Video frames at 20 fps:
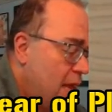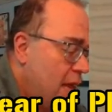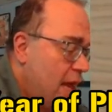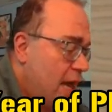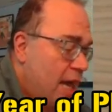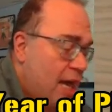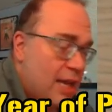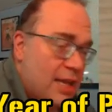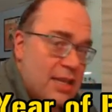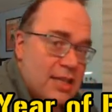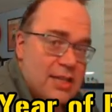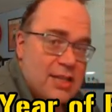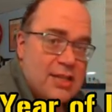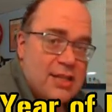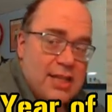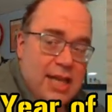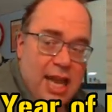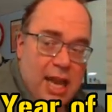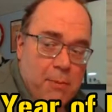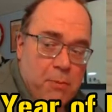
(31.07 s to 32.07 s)
Uh, this is
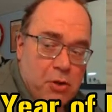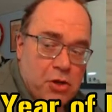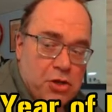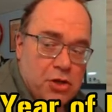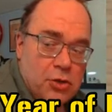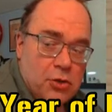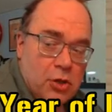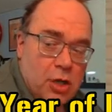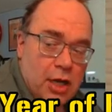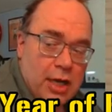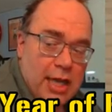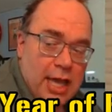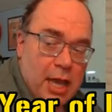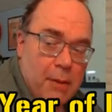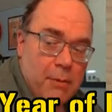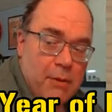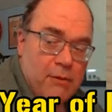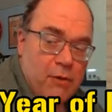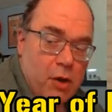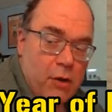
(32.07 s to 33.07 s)
a push your luck game
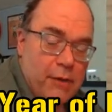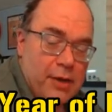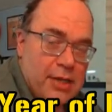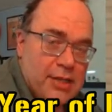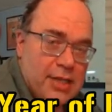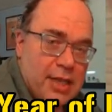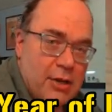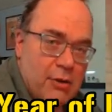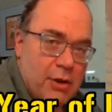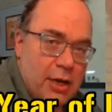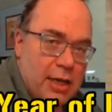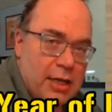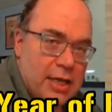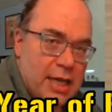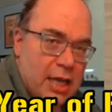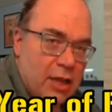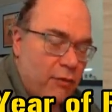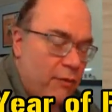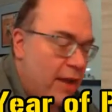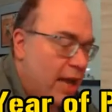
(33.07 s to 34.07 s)
involving scenery in
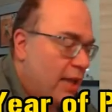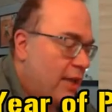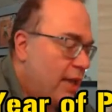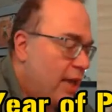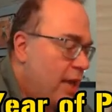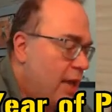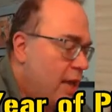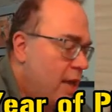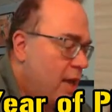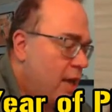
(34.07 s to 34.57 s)
Death Valley.